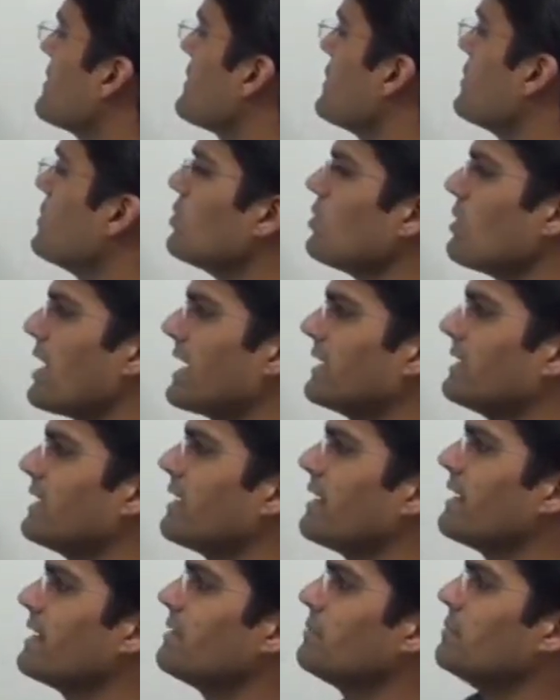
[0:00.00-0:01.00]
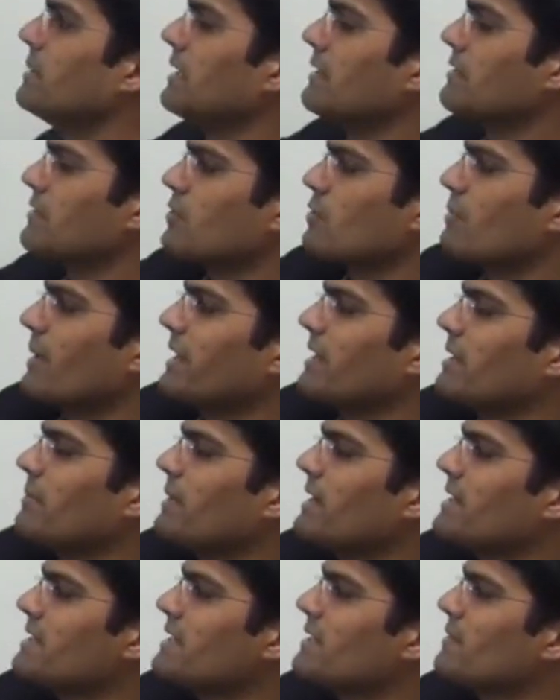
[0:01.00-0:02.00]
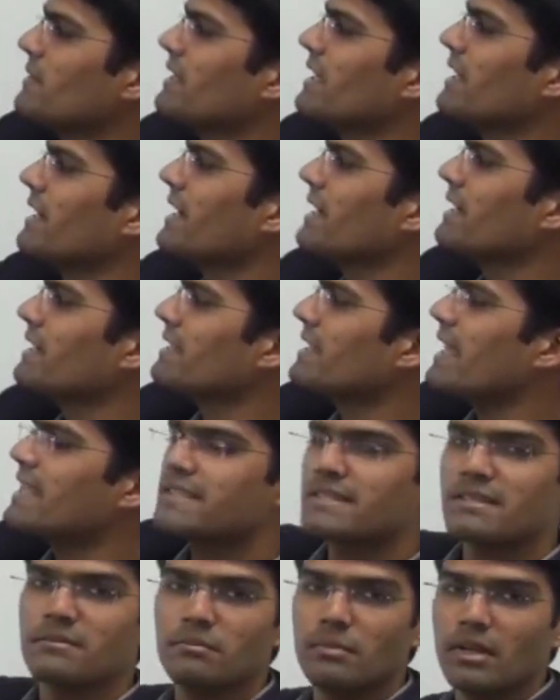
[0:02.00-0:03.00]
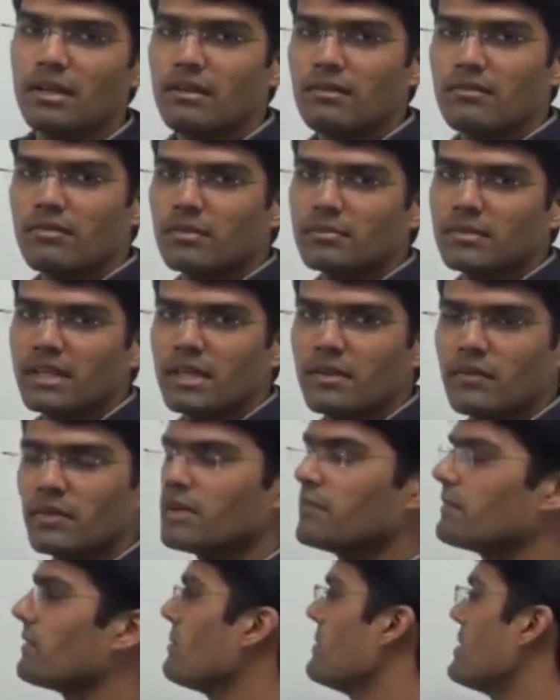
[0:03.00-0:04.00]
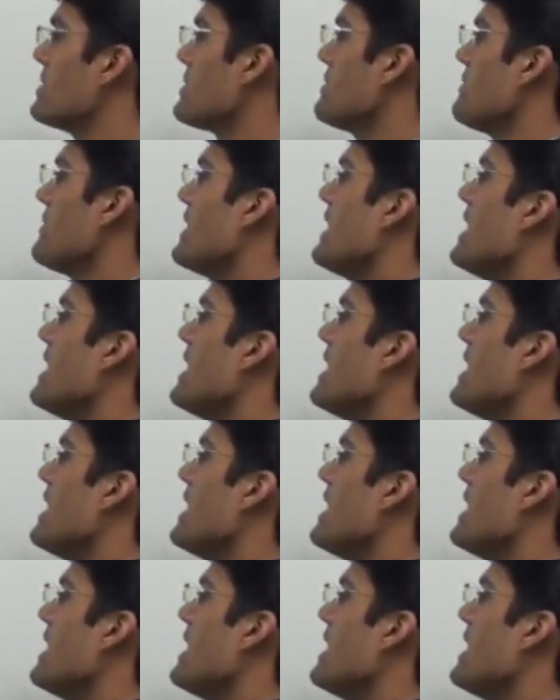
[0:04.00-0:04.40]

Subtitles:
is u@b. So by replacing with the greater than symbol from the given information,